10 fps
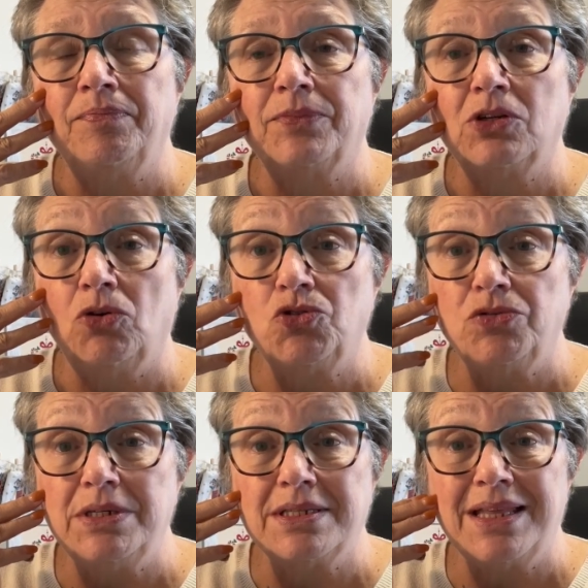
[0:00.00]

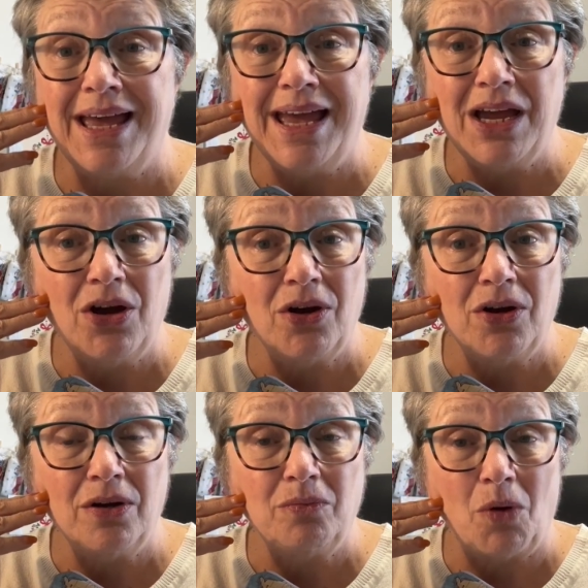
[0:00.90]
groceries
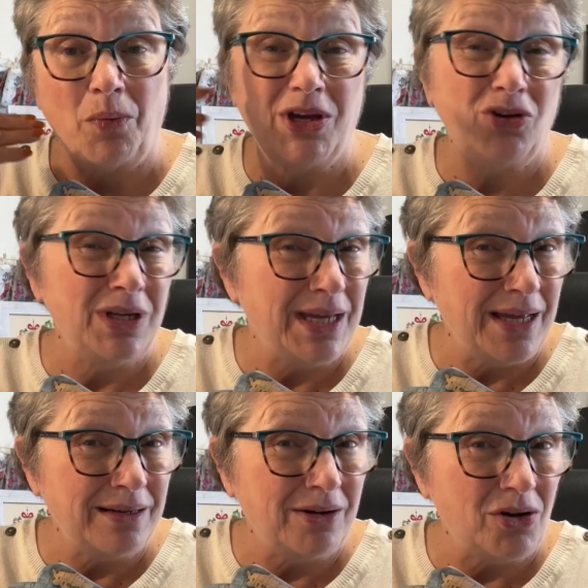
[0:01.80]
there, but we couldn't
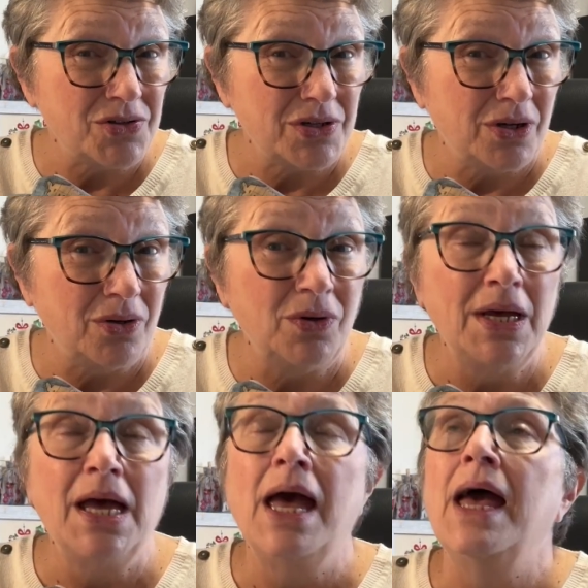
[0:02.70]
get in Costco.
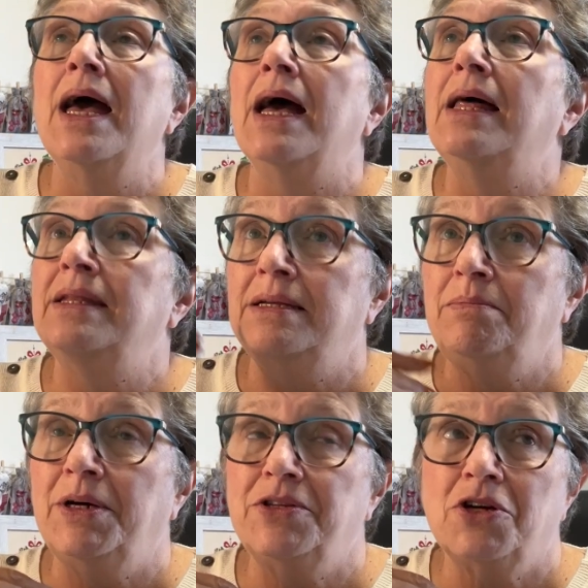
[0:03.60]
And then
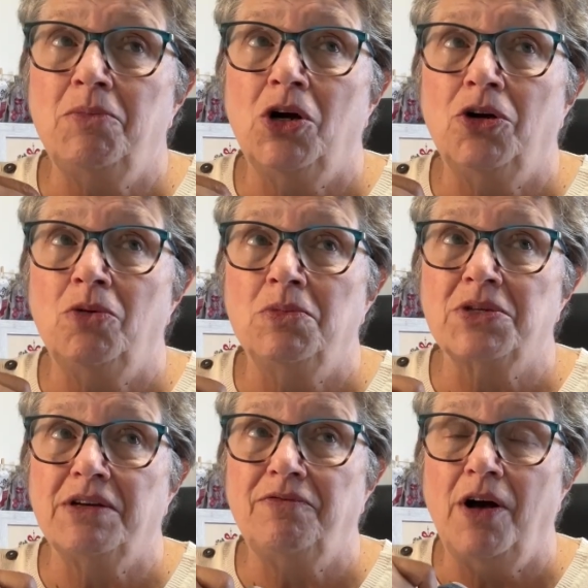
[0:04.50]
by the time I got home, it was
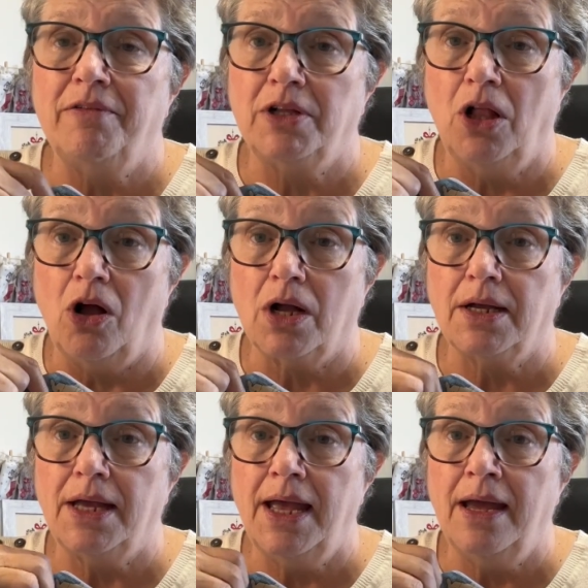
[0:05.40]
like 5 o'clock,
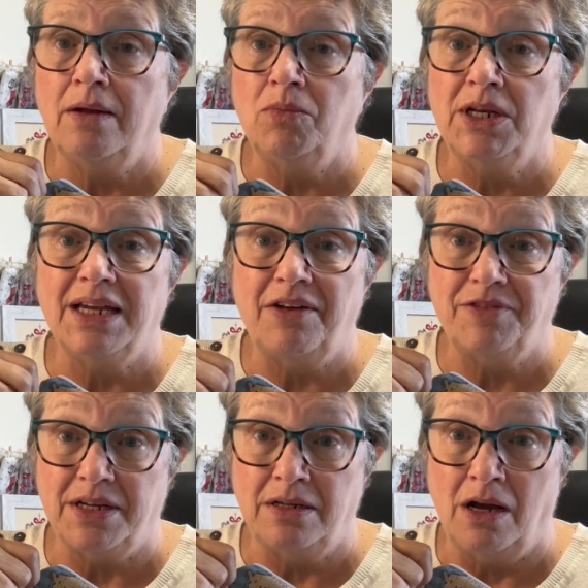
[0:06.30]
and we'd left
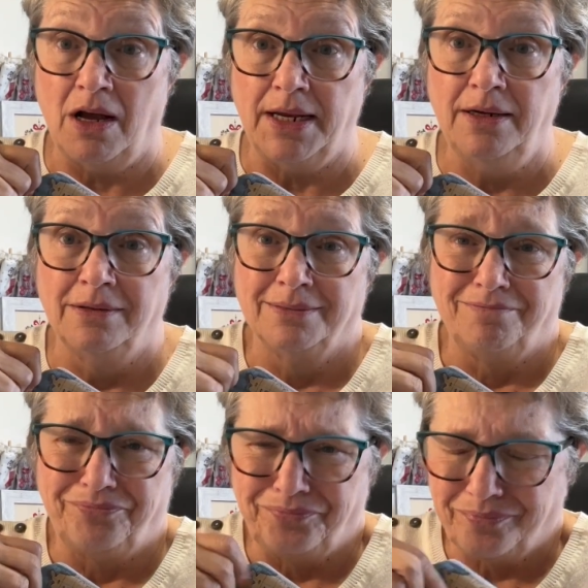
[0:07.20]
at 9.
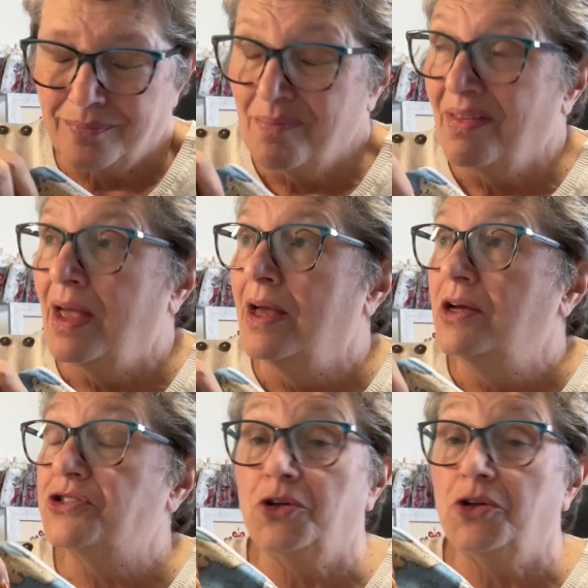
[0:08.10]
So